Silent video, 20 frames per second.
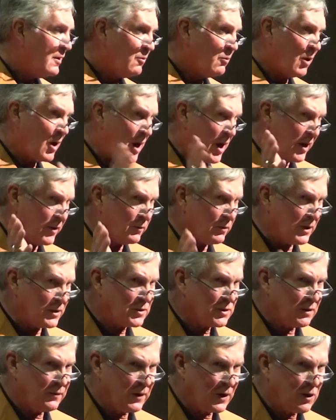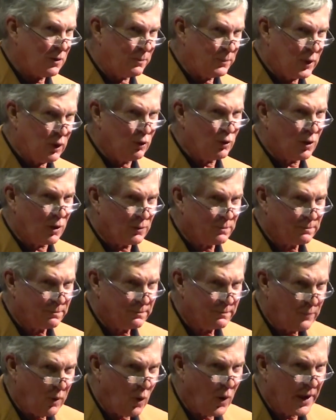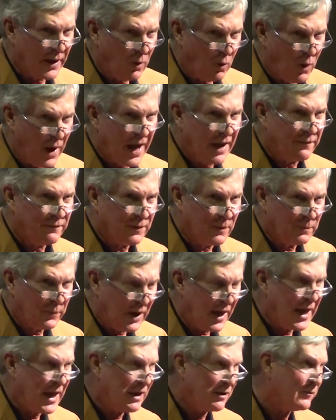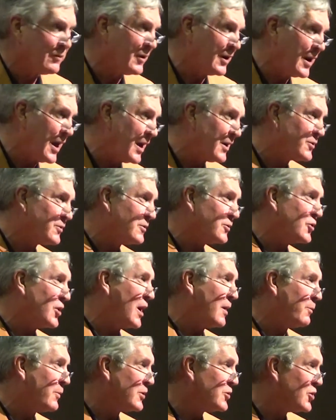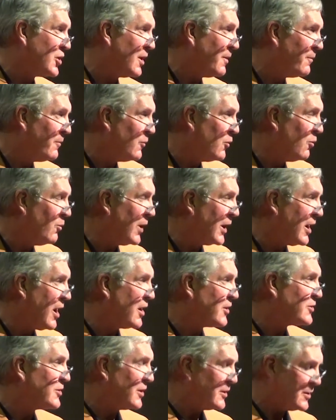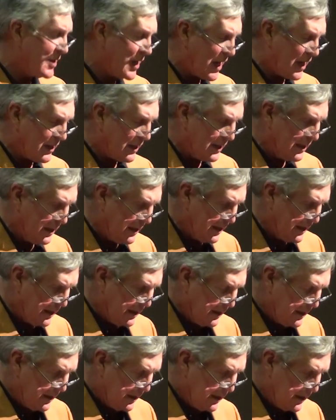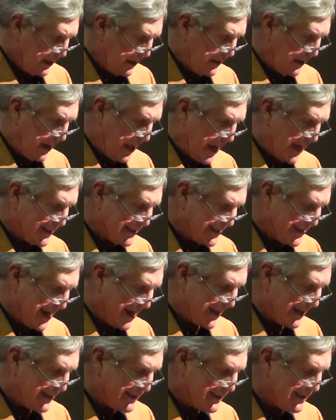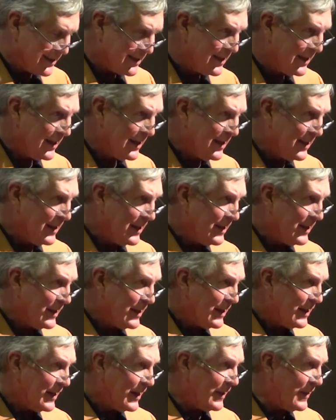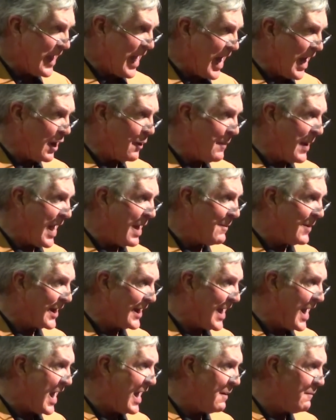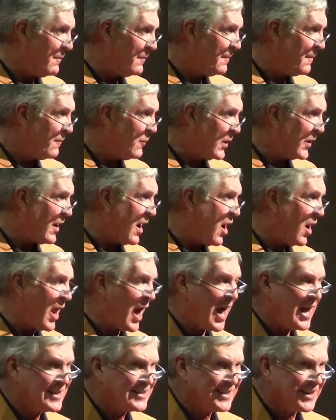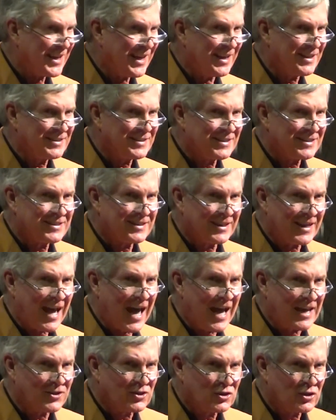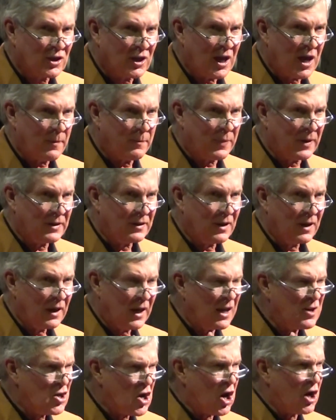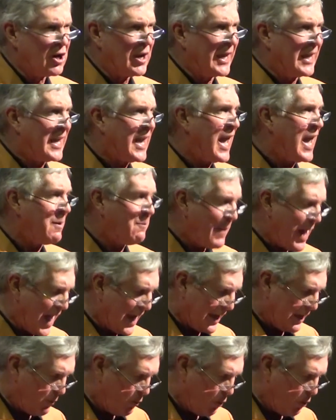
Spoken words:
we're hundredths of a computer point away from playing for a national championship when we lost at Tech in the last seconds. In the Alabama game, with all odds against us, the guys stood up and nearly came back